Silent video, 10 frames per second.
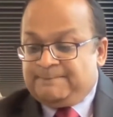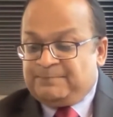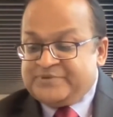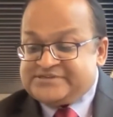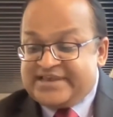
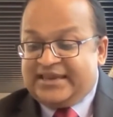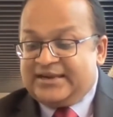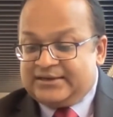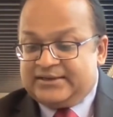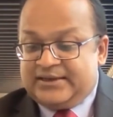
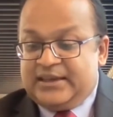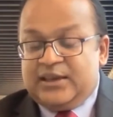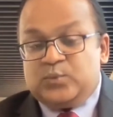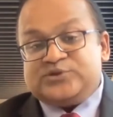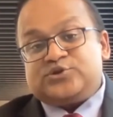Secondly,
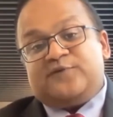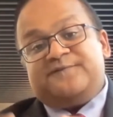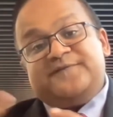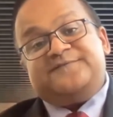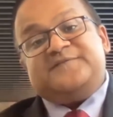we saw
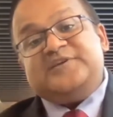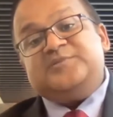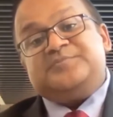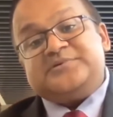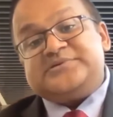
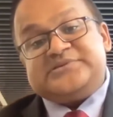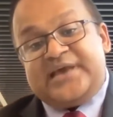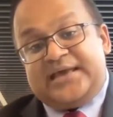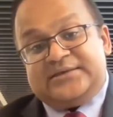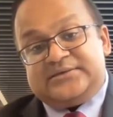
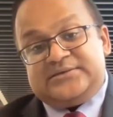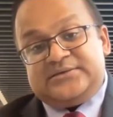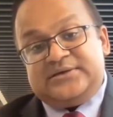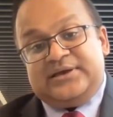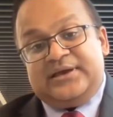15%
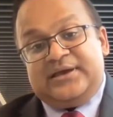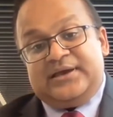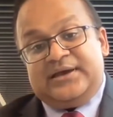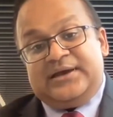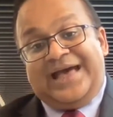
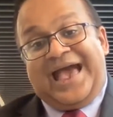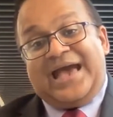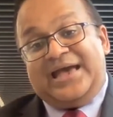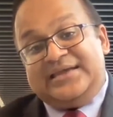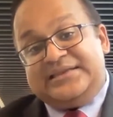
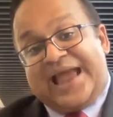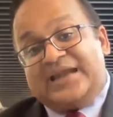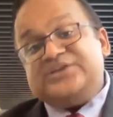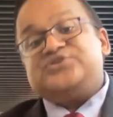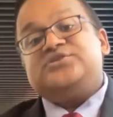in
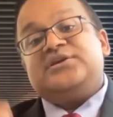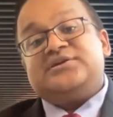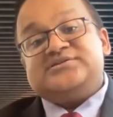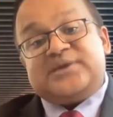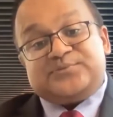additional
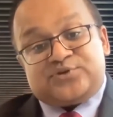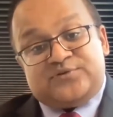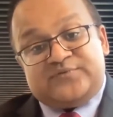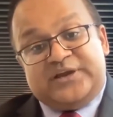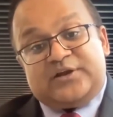consumption
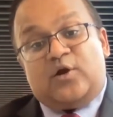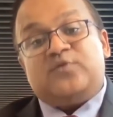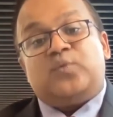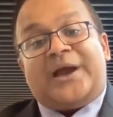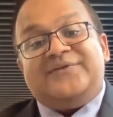of data on
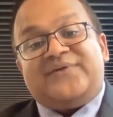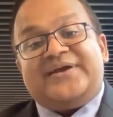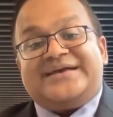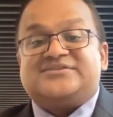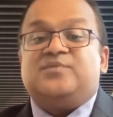Wi-Fi
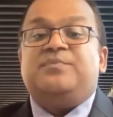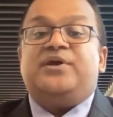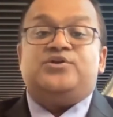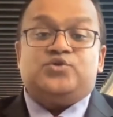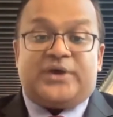as
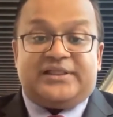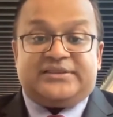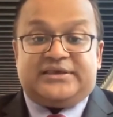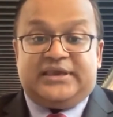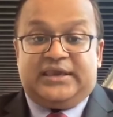compared to
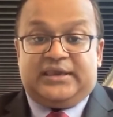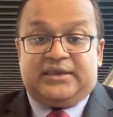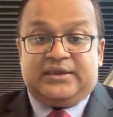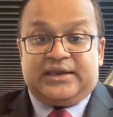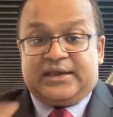LTE.
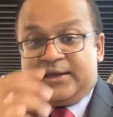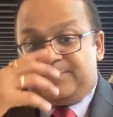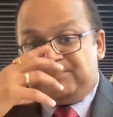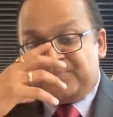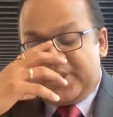
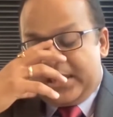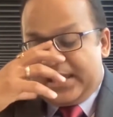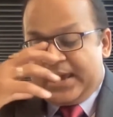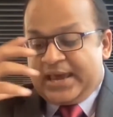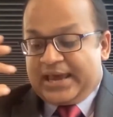
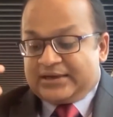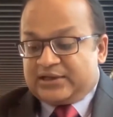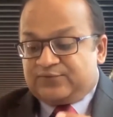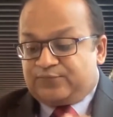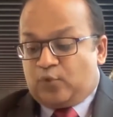
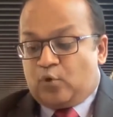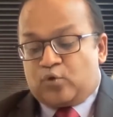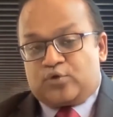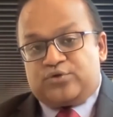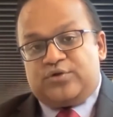And
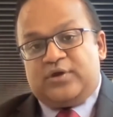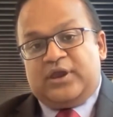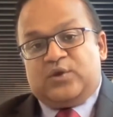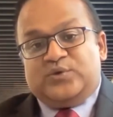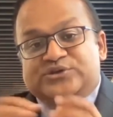fourth,
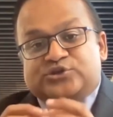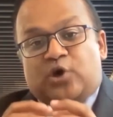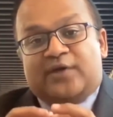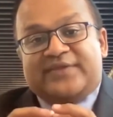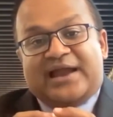we
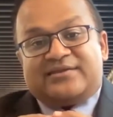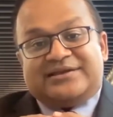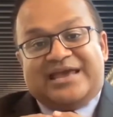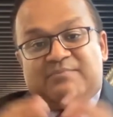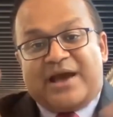saw that
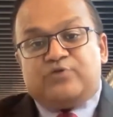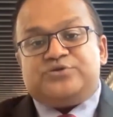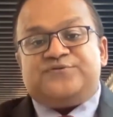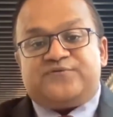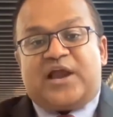the amount
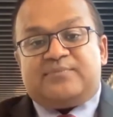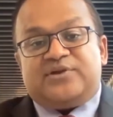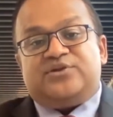of time that the